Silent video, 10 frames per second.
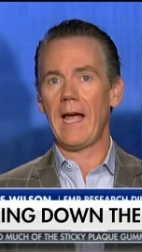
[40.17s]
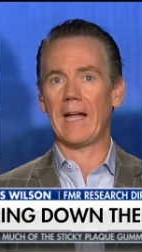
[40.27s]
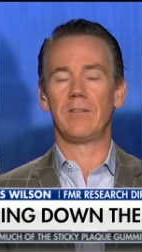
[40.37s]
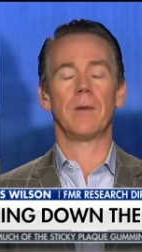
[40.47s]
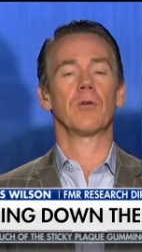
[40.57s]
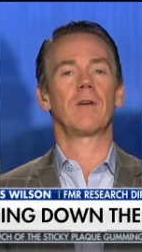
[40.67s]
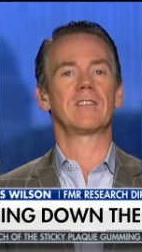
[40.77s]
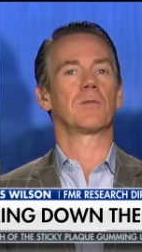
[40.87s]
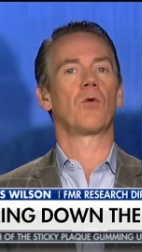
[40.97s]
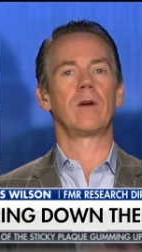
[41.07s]
And
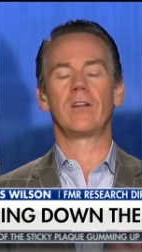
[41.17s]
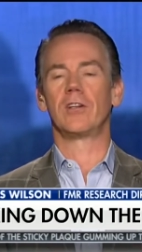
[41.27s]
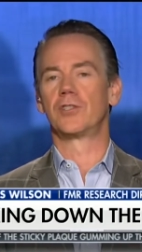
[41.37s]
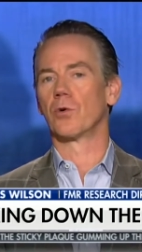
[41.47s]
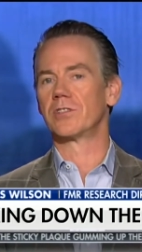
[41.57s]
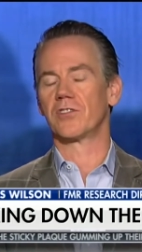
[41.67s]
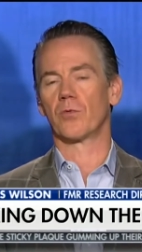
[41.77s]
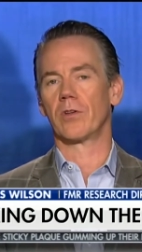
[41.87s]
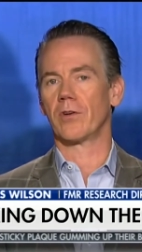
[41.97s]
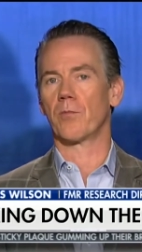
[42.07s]
Democrats are pointing to Georgia as
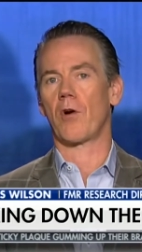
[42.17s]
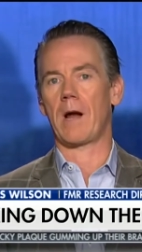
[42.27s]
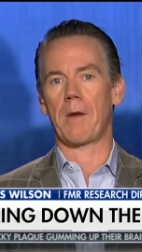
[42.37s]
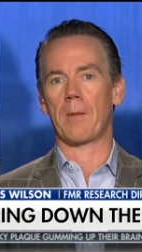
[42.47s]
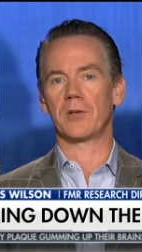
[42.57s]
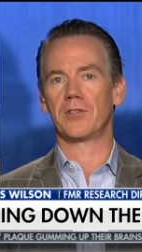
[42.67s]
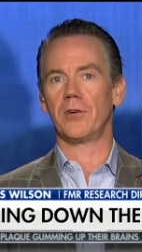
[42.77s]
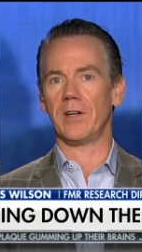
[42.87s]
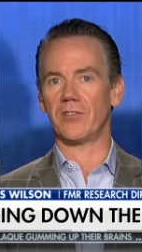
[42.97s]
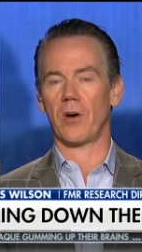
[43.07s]
one of their prime
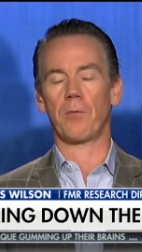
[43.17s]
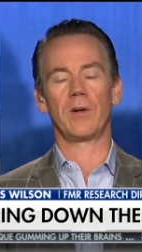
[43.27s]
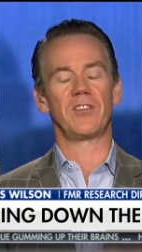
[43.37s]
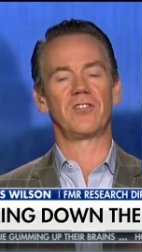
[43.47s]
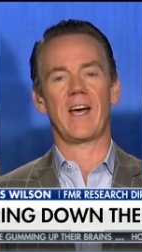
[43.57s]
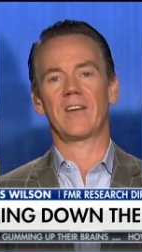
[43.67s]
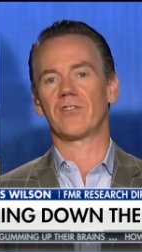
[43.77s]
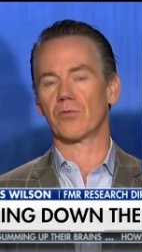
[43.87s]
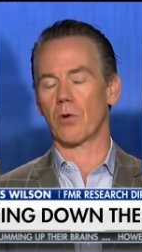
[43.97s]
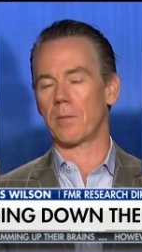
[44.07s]
opportunities. I'll point to
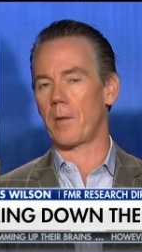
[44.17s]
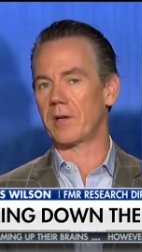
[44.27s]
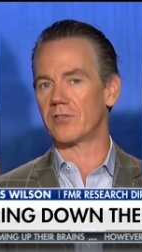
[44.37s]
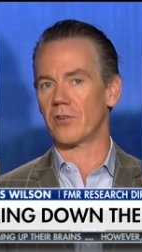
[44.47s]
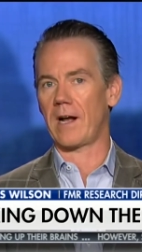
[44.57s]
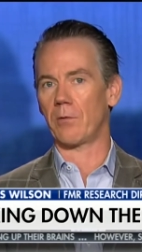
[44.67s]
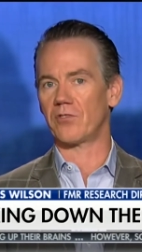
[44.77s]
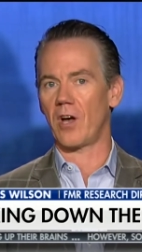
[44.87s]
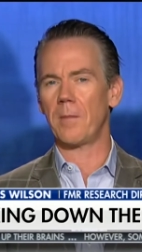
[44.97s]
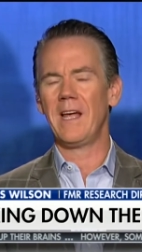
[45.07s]
Texas, where Republican turnout
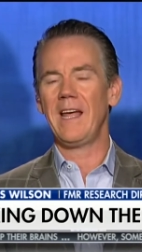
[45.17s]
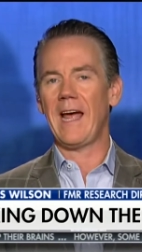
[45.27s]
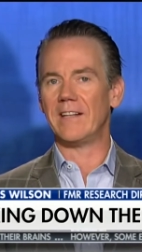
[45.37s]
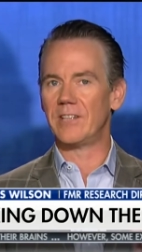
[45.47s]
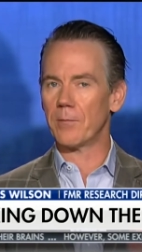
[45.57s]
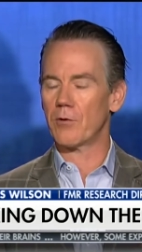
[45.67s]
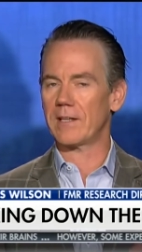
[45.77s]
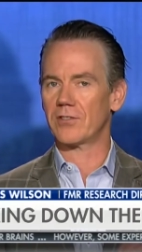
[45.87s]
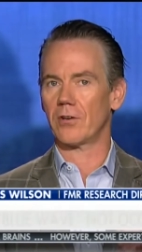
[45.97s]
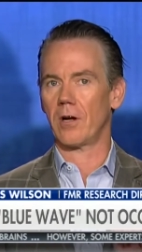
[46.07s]
was up, and
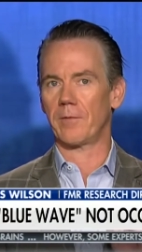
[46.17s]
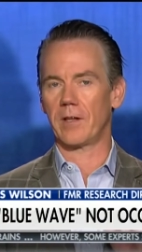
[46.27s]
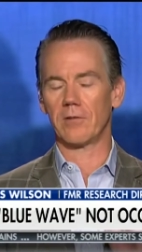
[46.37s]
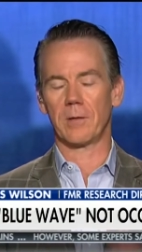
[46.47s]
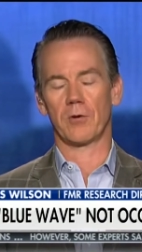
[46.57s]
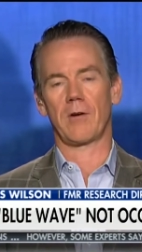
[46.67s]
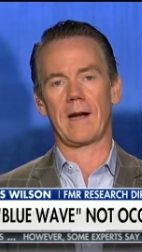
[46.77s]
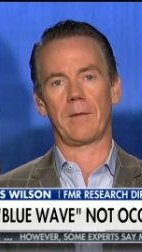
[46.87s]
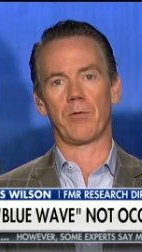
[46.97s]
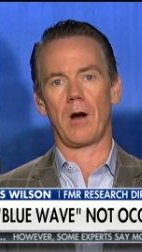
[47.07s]
Democrat turnout in their
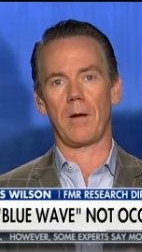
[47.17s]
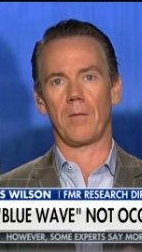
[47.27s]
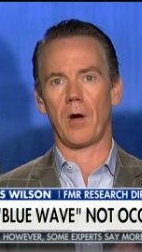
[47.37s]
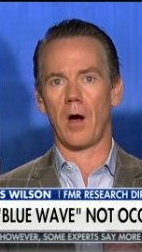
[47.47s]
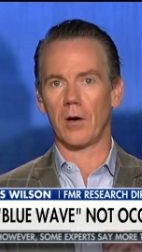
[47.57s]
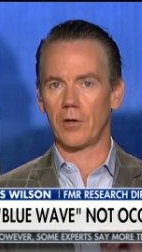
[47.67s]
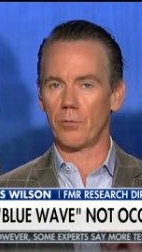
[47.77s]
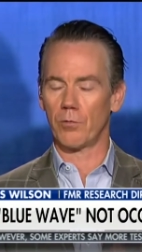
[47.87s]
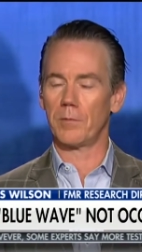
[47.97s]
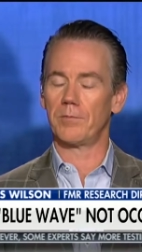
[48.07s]
Democratic uh,
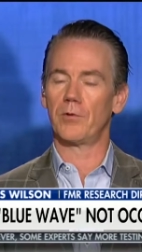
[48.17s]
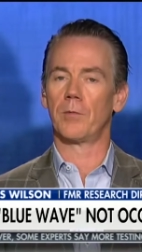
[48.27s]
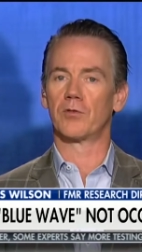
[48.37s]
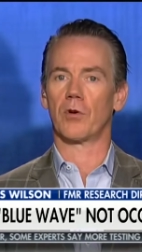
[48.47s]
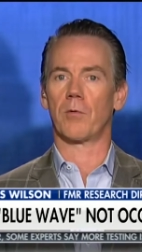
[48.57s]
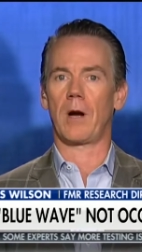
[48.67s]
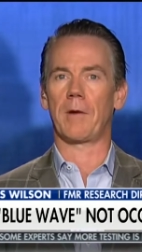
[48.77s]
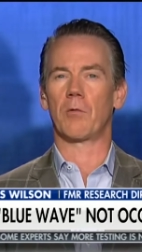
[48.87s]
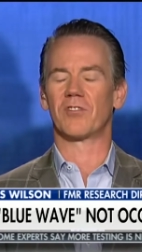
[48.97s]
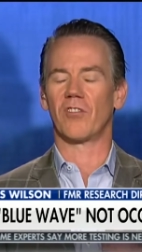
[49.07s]
gubernatorial
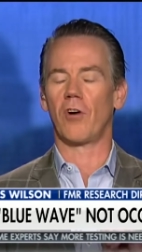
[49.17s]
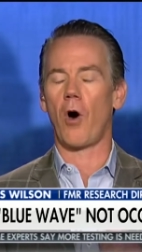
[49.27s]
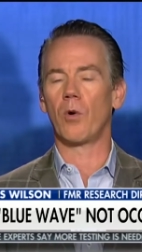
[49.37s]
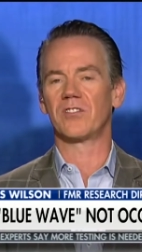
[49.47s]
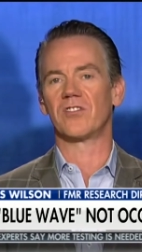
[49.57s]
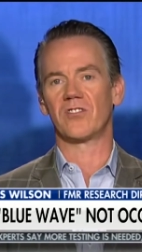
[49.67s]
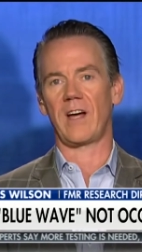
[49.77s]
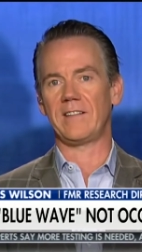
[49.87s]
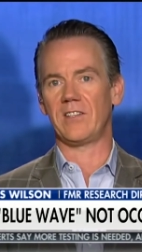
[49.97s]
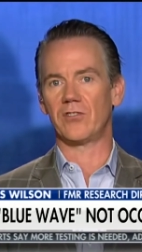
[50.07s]
primary was the lowest since
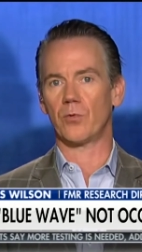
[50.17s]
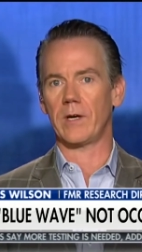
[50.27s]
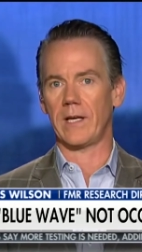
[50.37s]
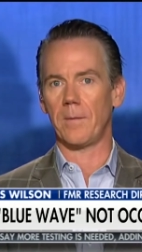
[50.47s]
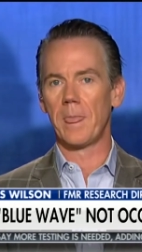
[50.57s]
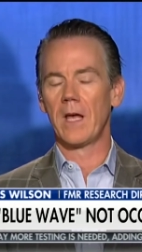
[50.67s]
1920.